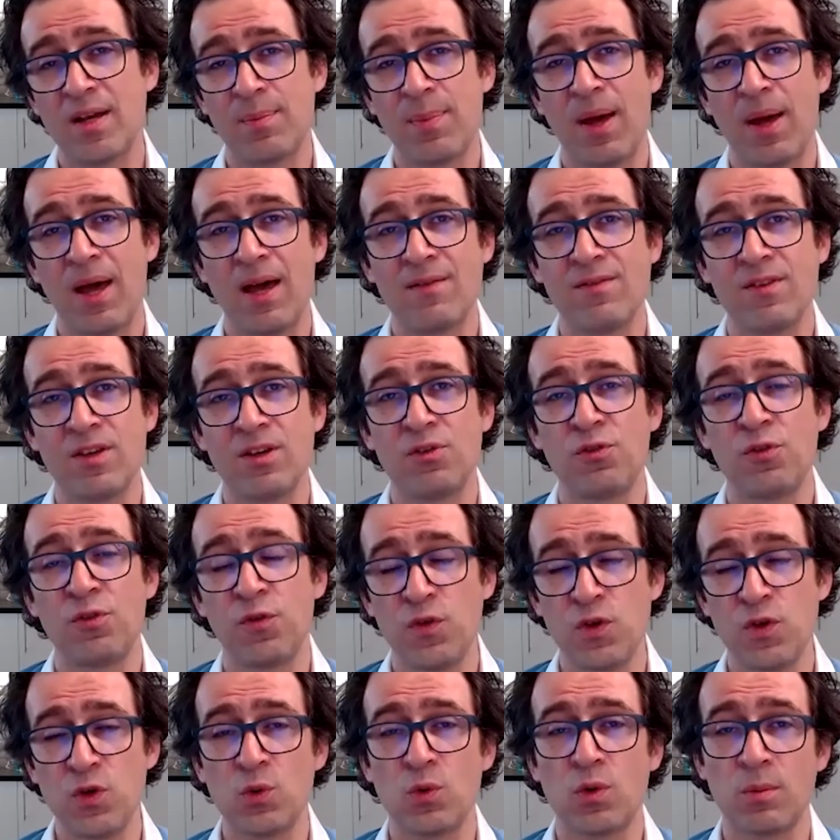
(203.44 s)
you end up
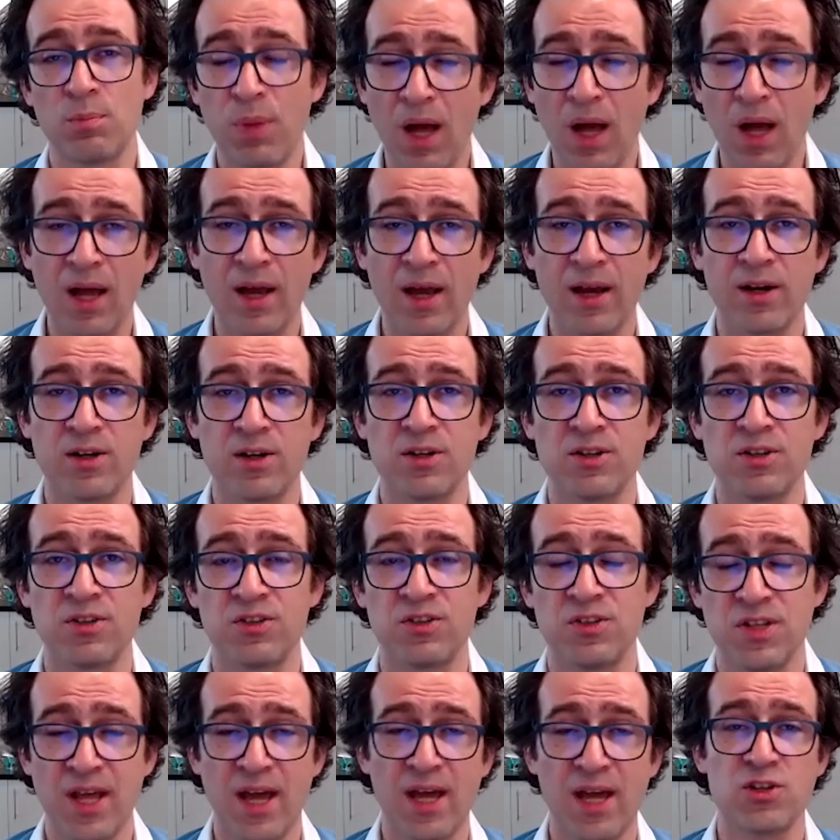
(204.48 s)
having fewer
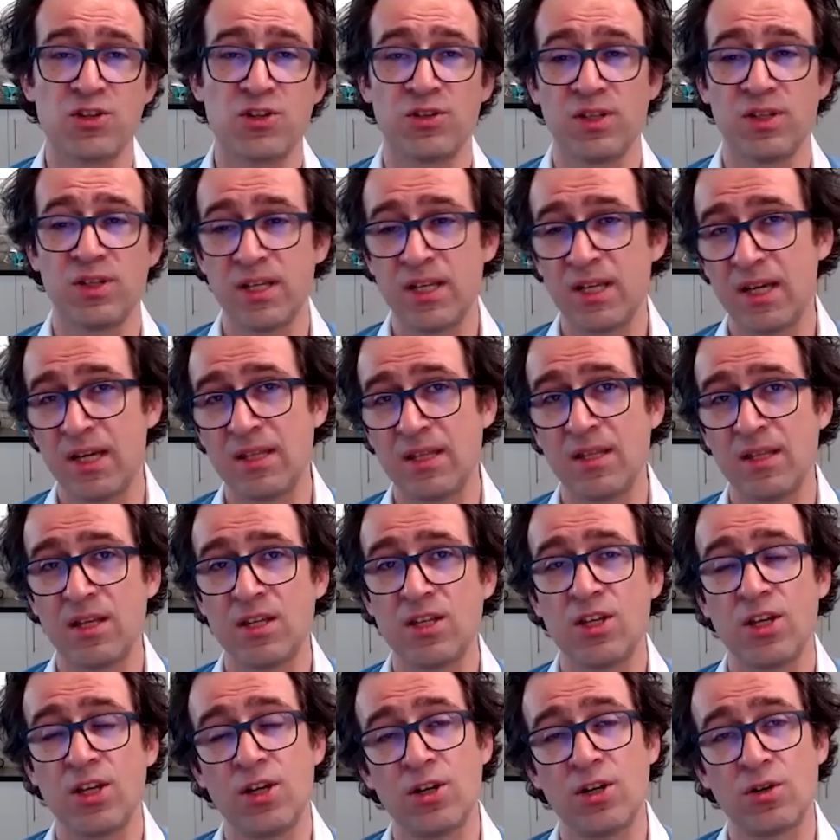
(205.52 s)
buyers naturally in
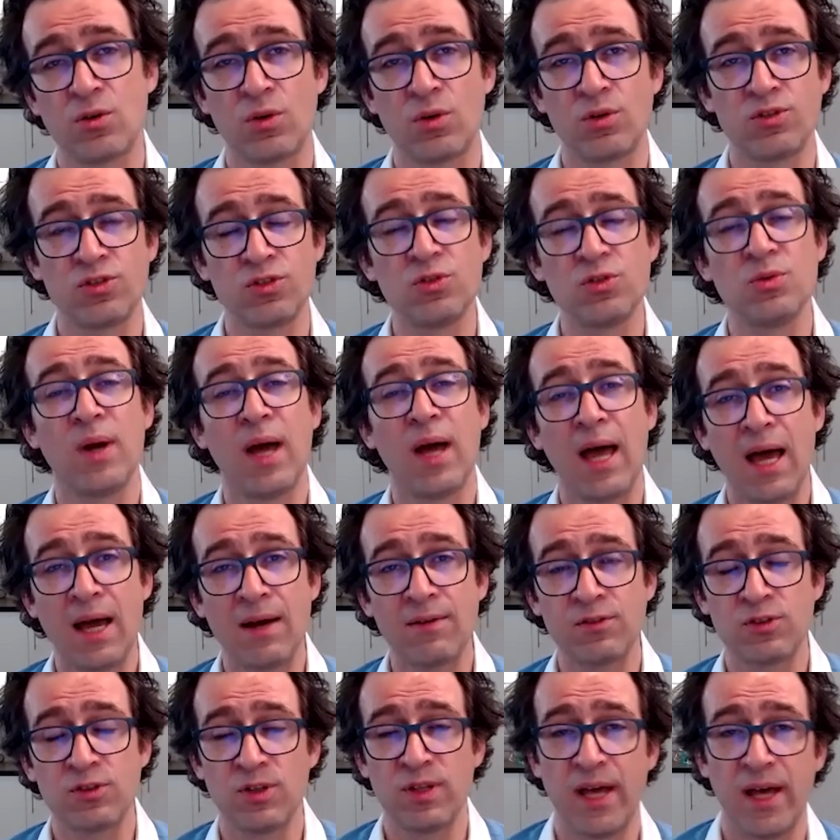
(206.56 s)
the year or two
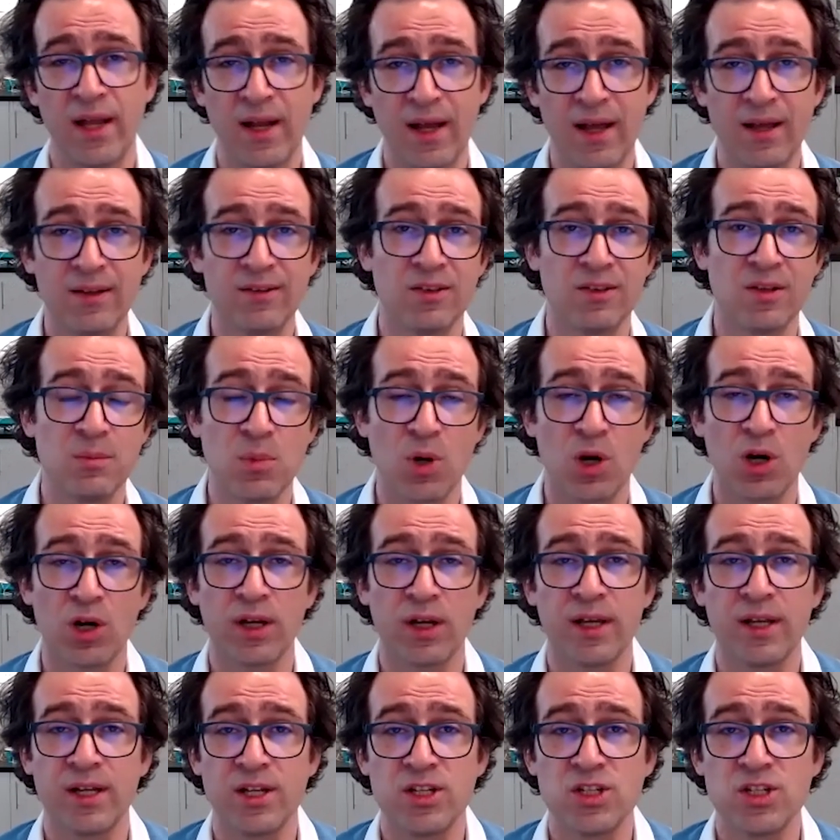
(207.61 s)
after that as the
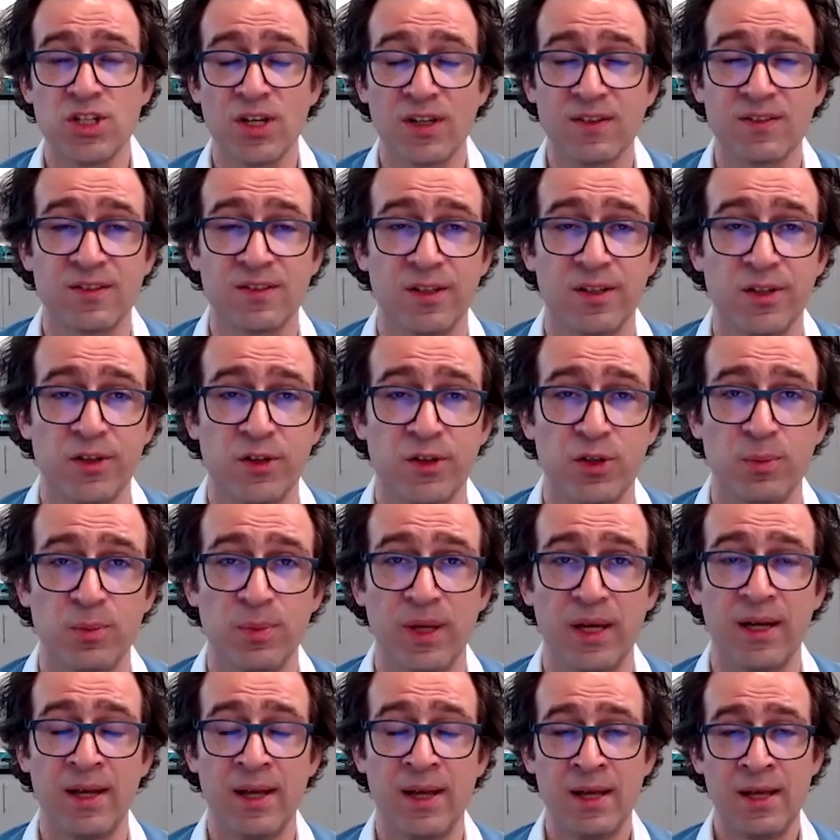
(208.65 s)
market adjusts a little
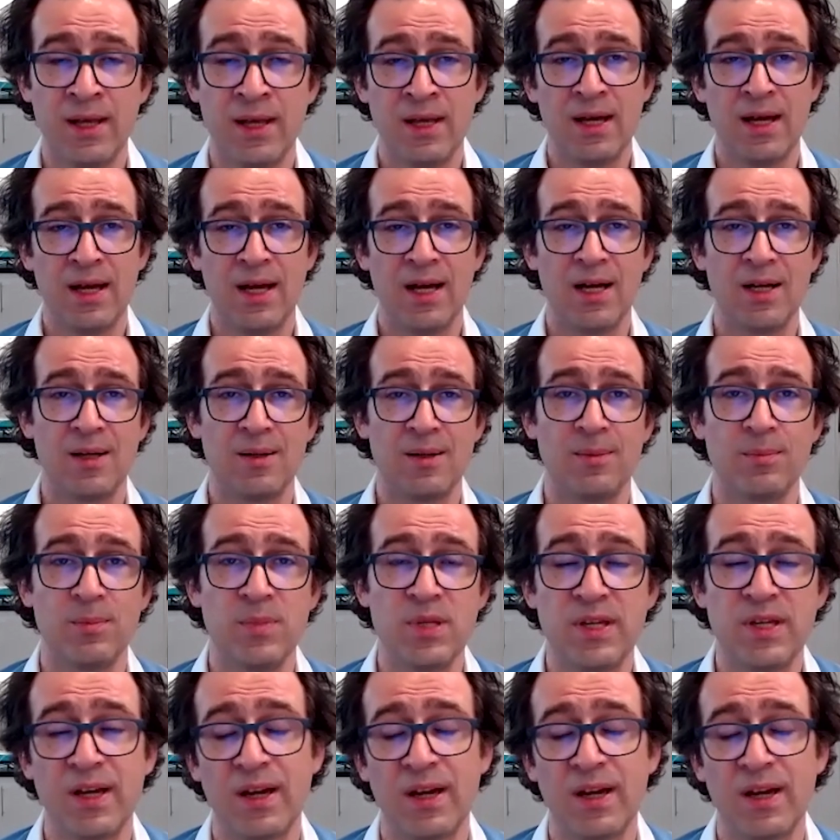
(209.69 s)
bit
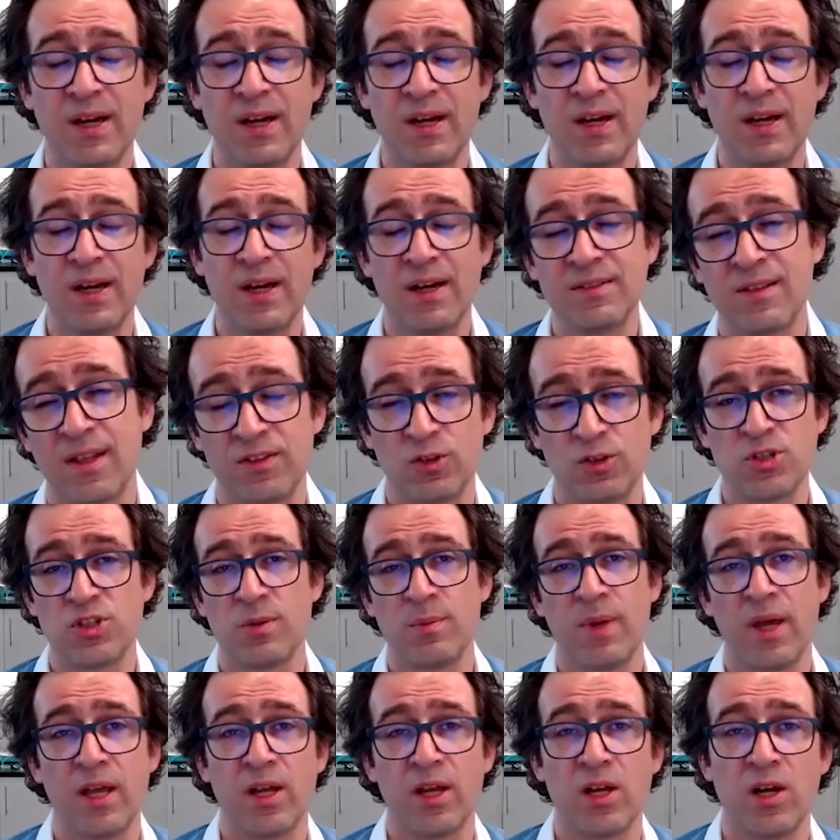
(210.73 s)
because that so
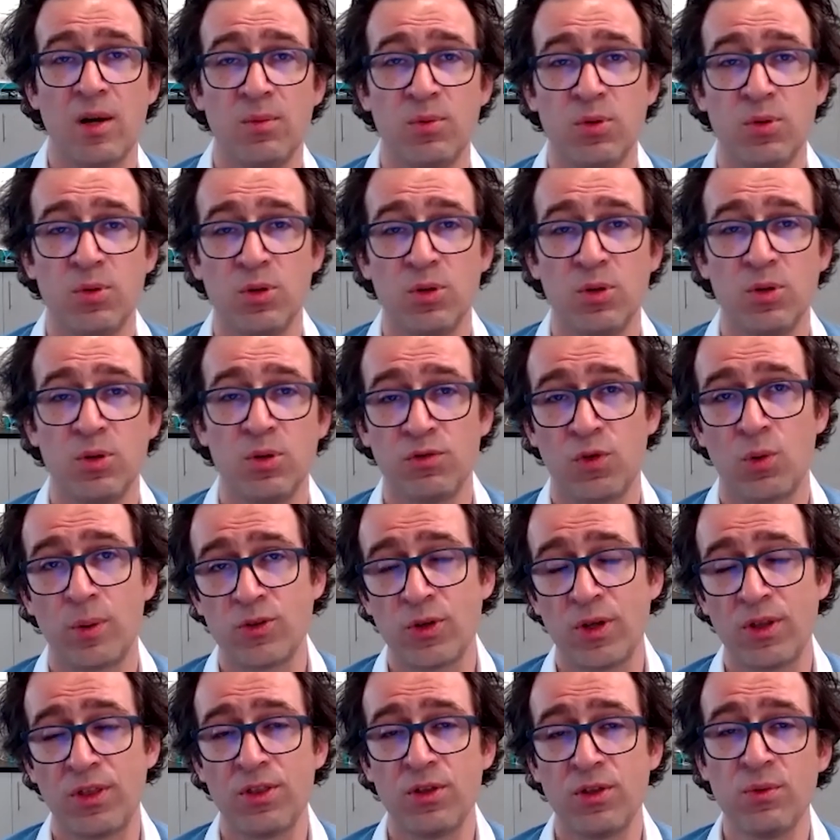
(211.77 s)
much demand got pulled
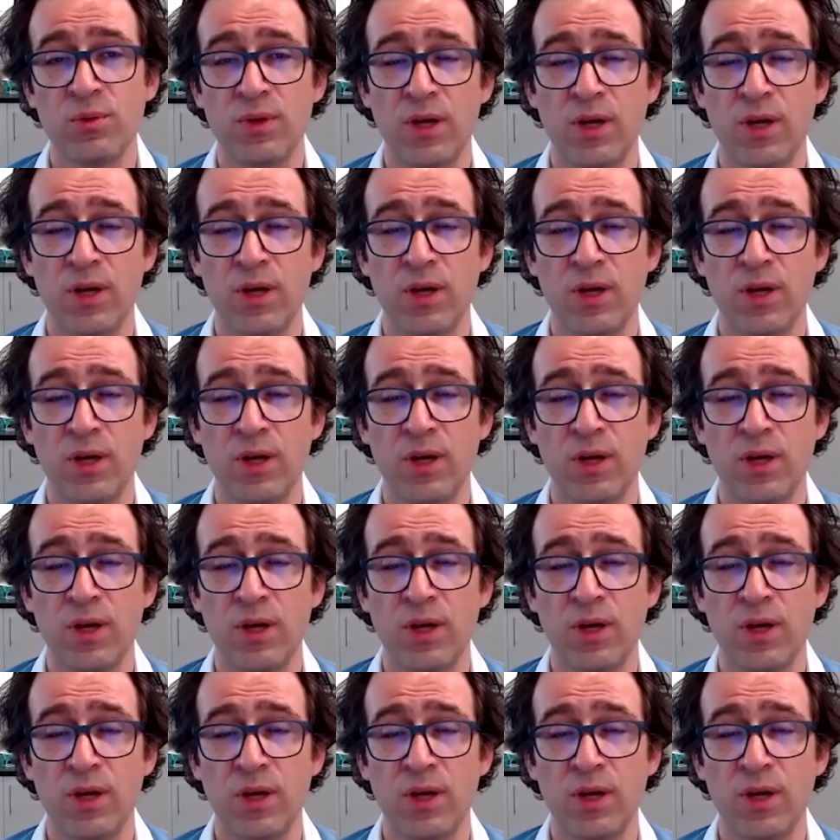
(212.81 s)
forward.